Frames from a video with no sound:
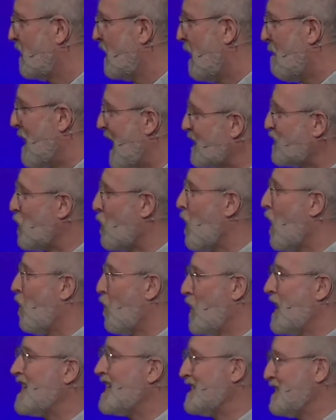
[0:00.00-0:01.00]
Imagine what
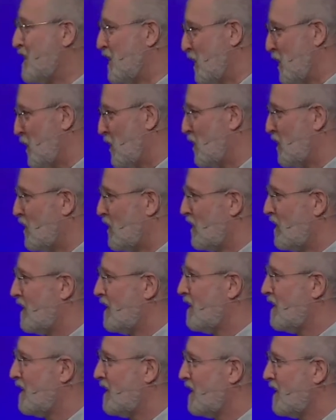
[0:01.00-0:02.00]
we can do
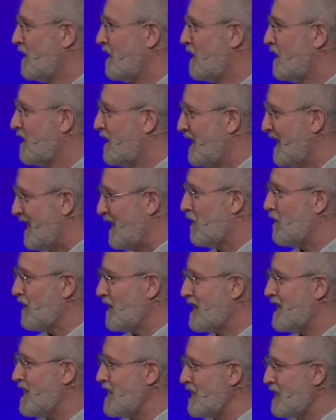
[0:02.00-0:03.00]
here
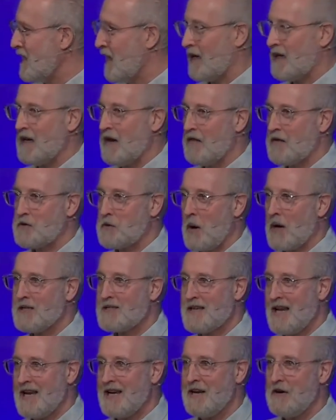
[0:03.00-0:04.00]
in Keokuk and in the
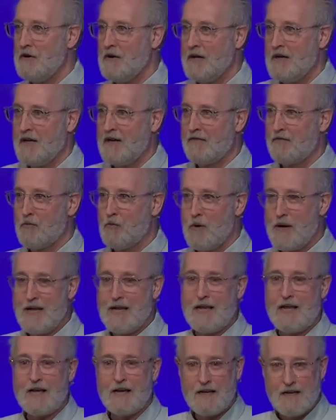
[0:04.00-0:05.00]
tri-state area if
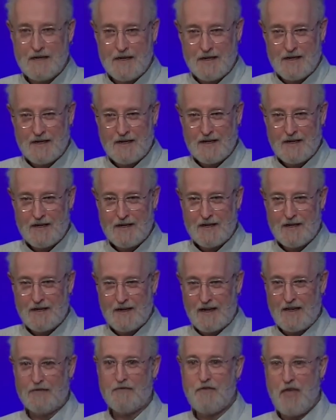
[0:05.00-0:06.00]
we
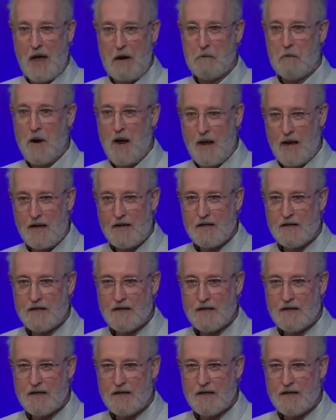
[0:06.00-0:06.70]
live that way.